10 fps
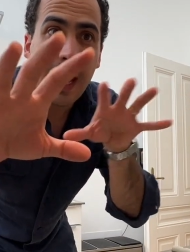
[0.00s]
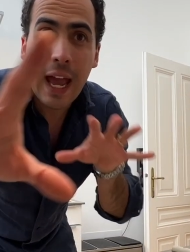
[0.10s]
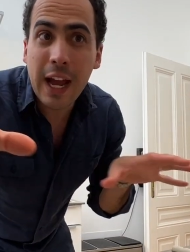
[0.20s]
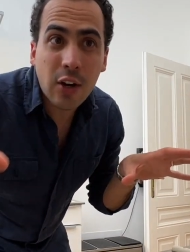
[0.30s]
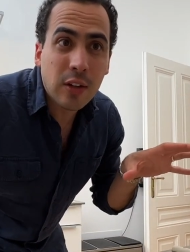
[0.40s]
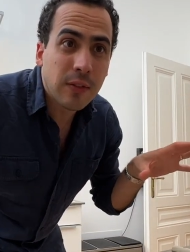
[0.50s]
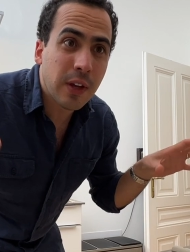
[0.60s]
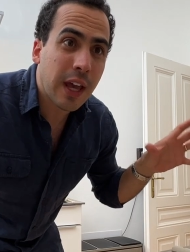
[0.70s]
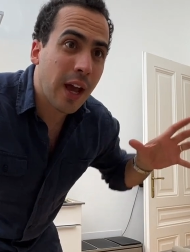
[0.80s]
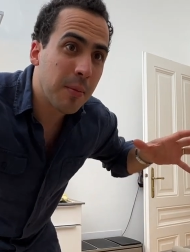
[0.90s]
angle of the
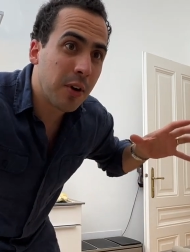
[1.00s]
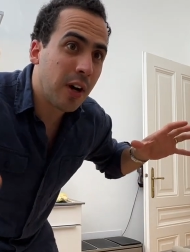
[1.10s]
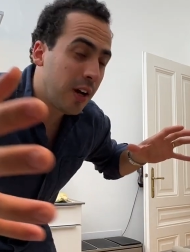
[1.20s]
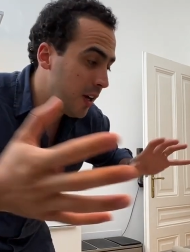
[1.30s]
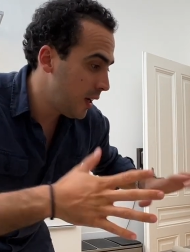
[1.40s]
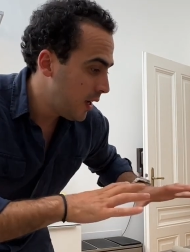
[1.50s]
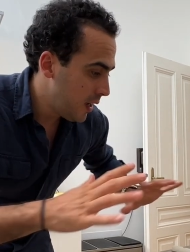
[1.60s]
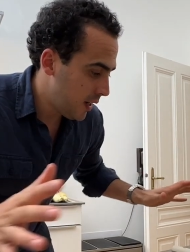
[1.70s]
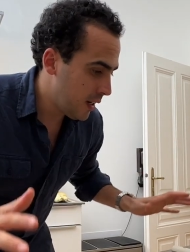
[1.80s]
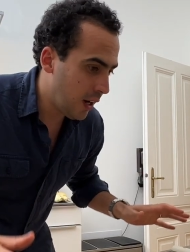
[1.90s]
camera
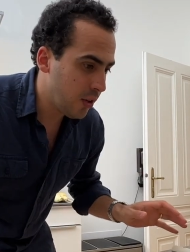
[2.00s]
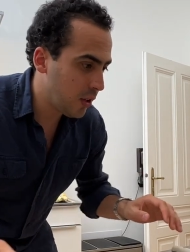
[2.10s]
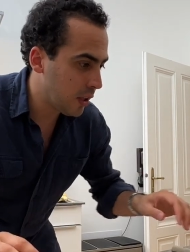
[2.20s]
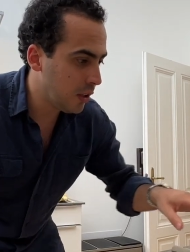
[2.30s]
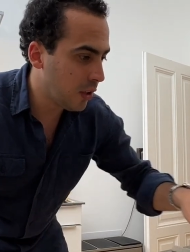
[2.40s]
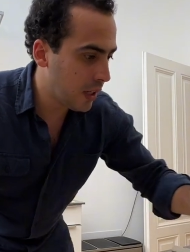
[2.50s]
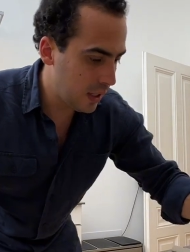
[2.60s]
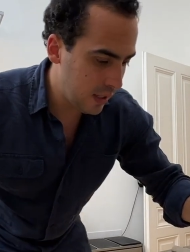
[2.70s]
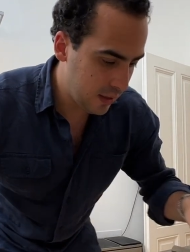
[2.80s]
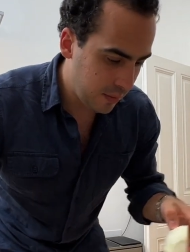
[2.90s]
and how you can look at
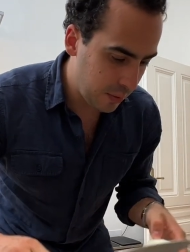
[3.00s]
it.